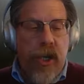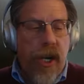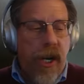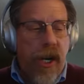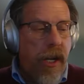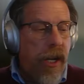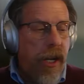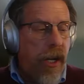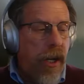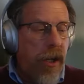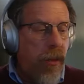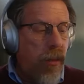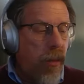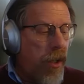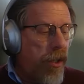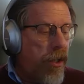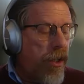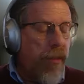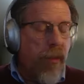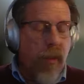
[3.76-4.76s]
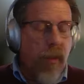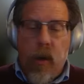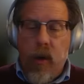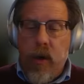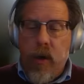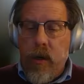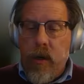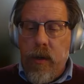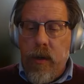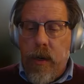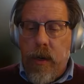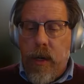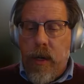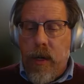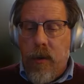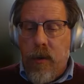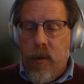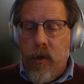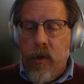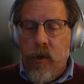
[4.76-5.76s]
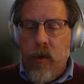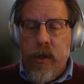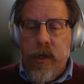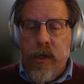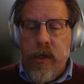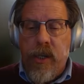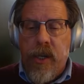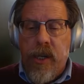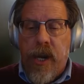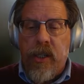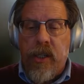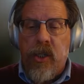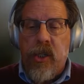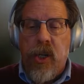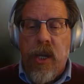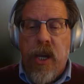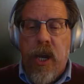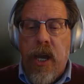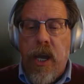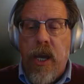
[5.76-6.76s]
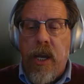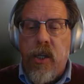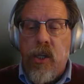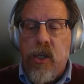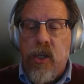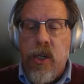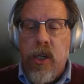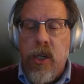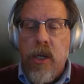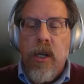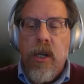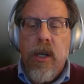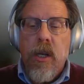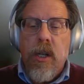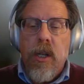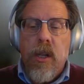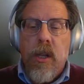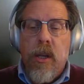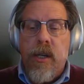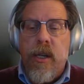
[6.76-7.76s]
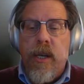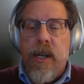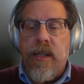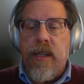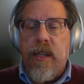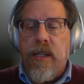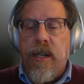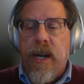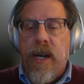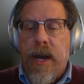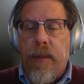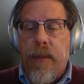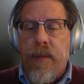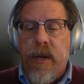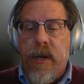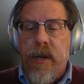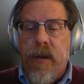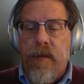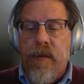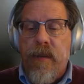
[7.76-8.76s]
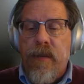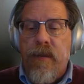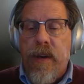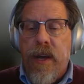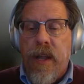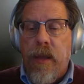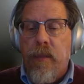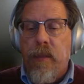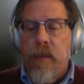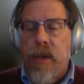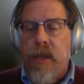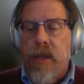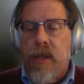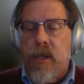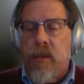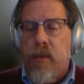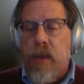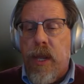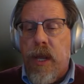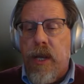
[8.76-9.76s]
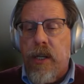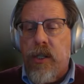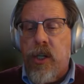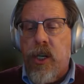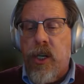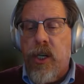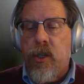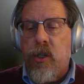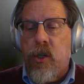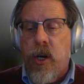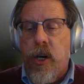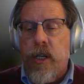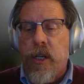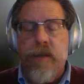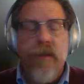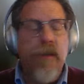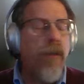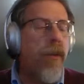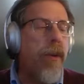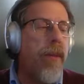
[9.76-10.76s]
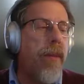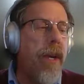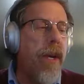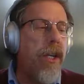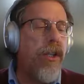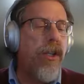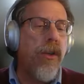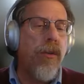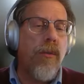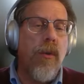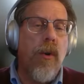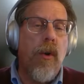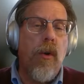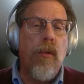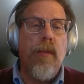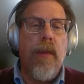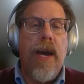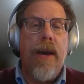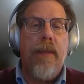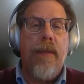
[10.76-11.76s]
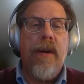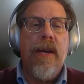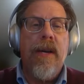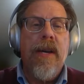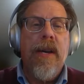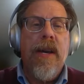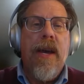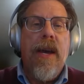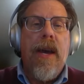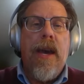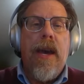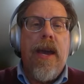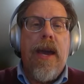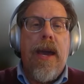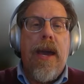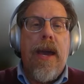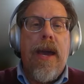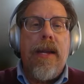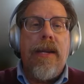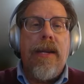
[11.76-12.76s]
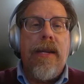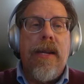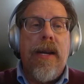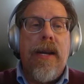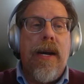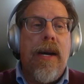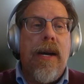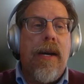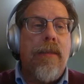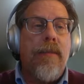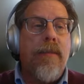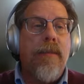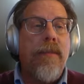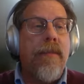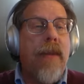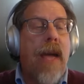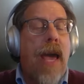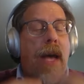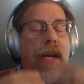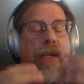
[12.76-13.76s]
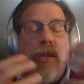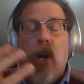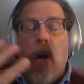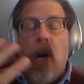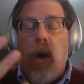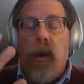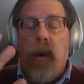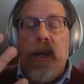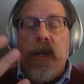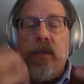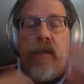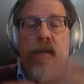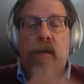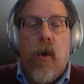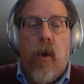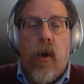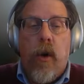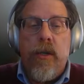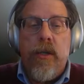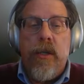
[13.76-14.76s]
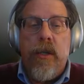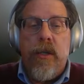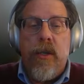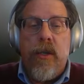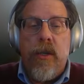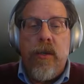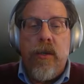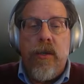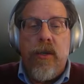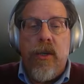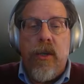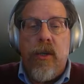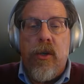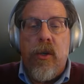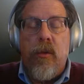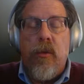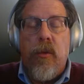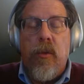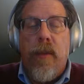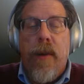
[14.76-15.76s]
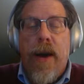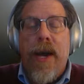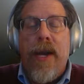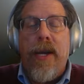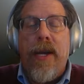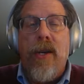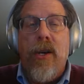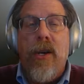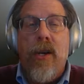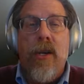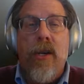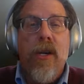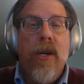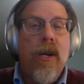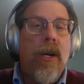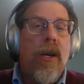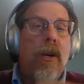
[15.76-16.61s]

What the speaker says: Chuck here once more. We're doing section H, looking at the topic of developing the supply chain transformation roadmap. And as always, of course, it's a good reminder.